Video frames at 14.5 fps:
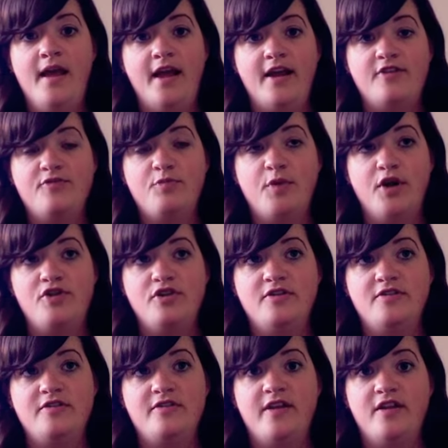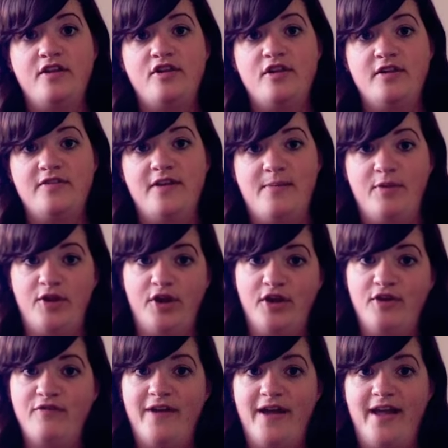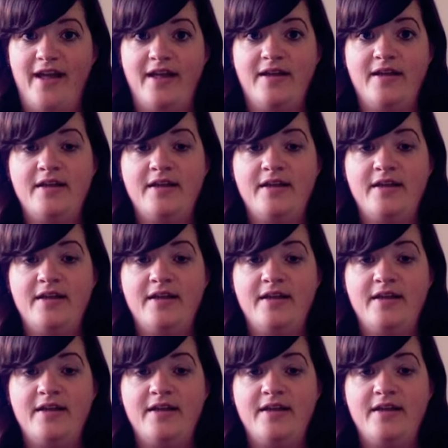expressions that she is able to convey